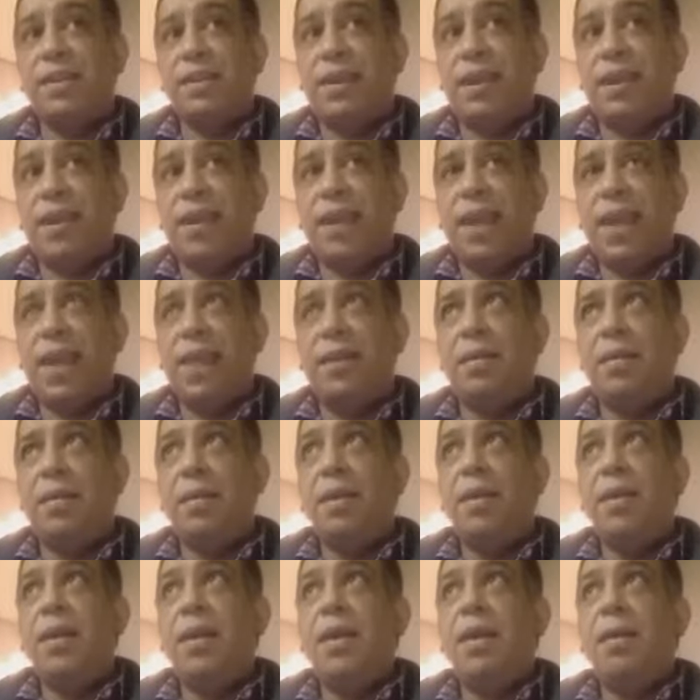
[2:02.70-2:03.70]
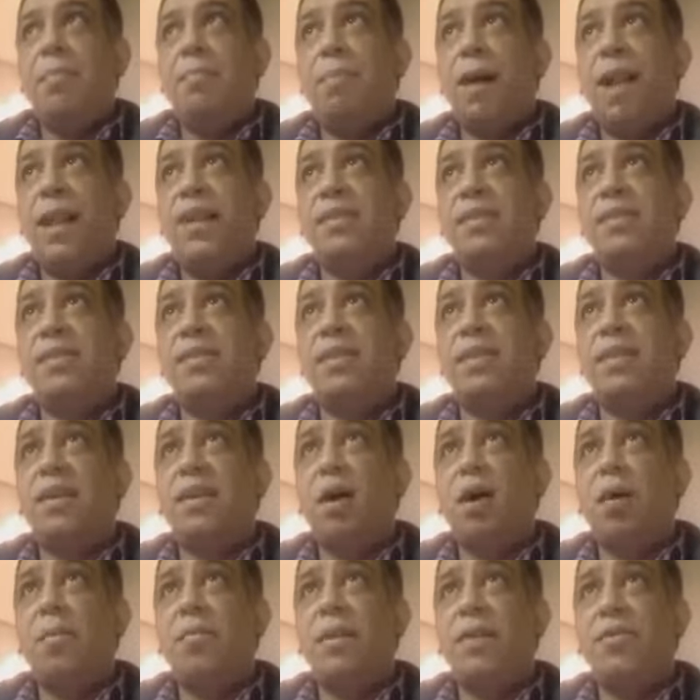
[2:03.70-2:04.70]
again, balancing
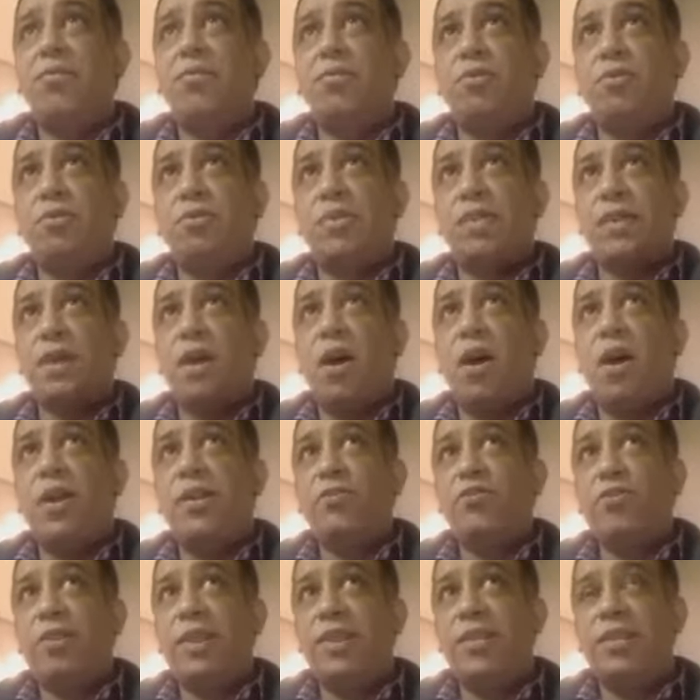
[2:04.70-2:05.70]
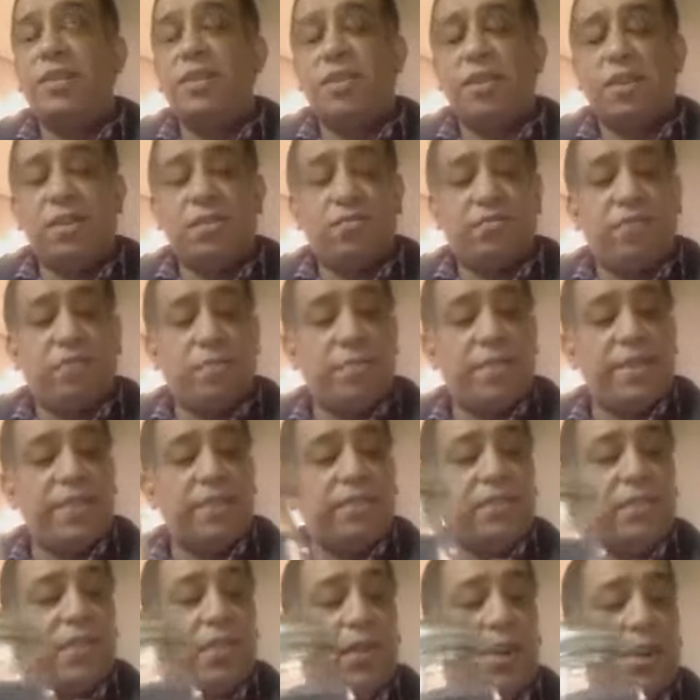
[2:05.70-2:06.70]
our minerals and hydrating us from
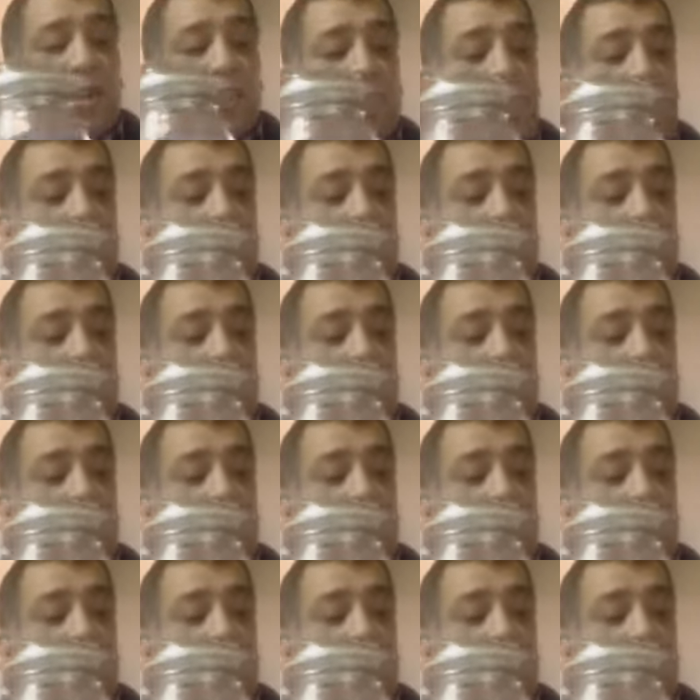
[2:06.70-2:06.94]
inside.